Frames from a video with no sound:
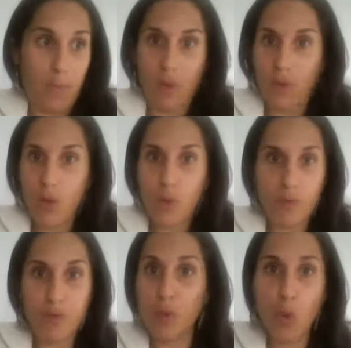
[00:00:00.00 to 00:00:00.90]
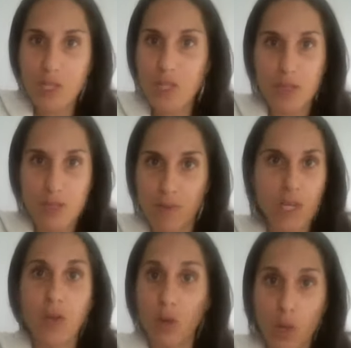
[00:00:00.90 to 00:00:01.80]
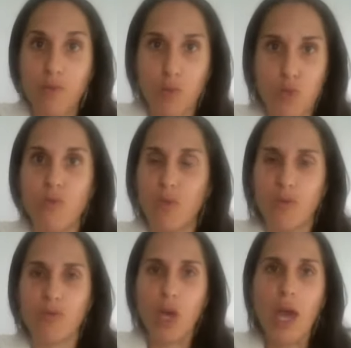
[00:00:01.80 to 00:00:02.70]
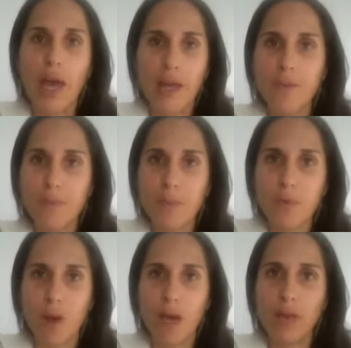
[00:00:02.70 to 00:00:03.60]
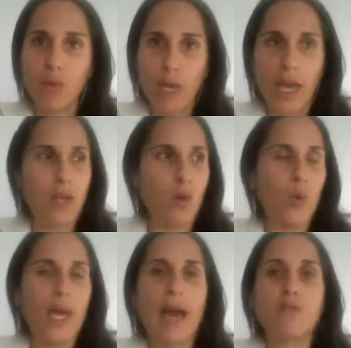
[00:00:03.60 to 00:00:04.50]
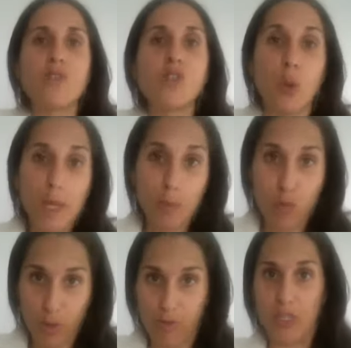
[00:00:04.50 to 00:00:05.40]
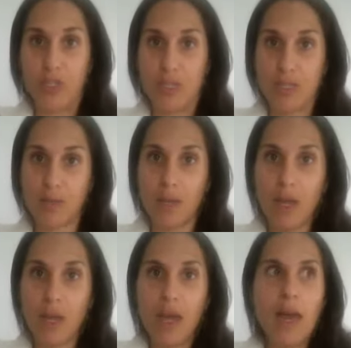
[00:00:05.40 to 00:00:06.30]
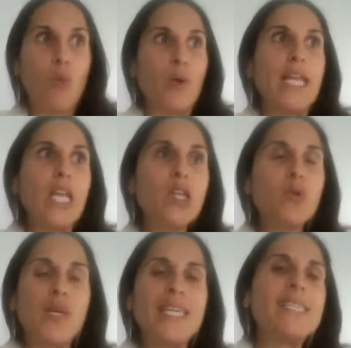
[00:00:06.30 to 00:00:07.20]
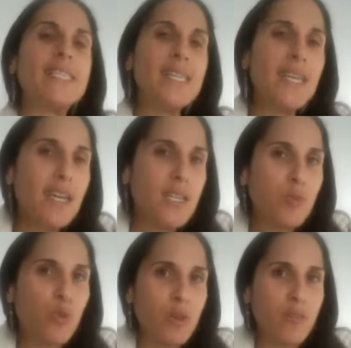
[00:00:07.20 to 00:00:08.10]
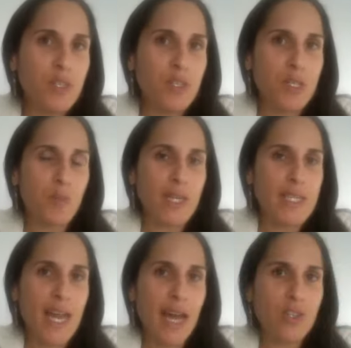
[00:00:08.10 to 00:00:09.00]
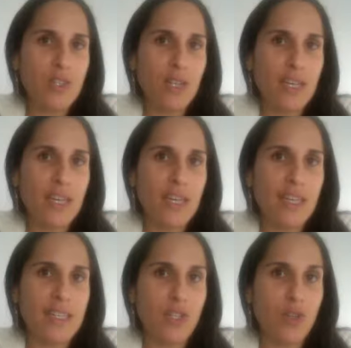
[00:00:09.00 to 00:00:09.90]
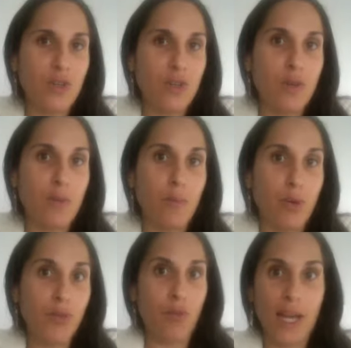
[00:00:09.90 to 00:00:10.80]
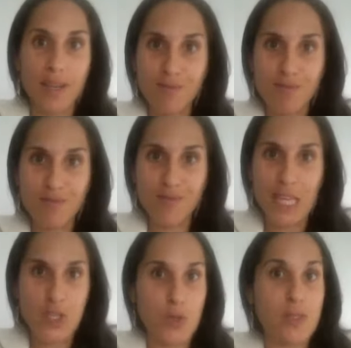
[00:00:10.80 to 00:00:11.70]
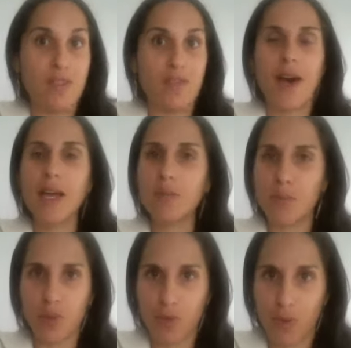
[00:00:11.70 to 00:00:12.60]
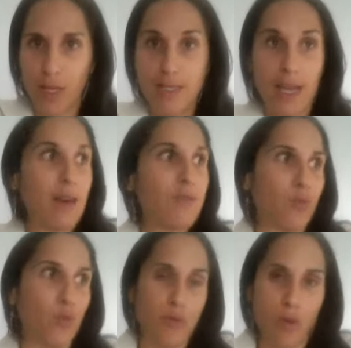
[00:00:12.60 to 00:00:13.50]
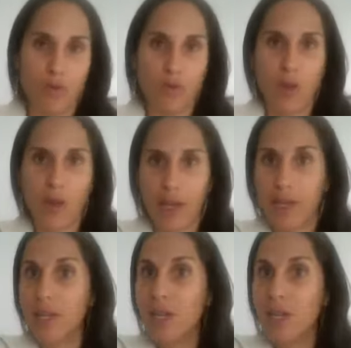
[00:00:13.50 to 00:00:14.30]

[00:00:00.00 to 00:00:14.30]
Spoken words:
You know, if you're watching this video, you have a roof over your head, right? We have so many privileges. We see it as privileges, but it's your birthright. It's your divine birthright to have a roof over your head,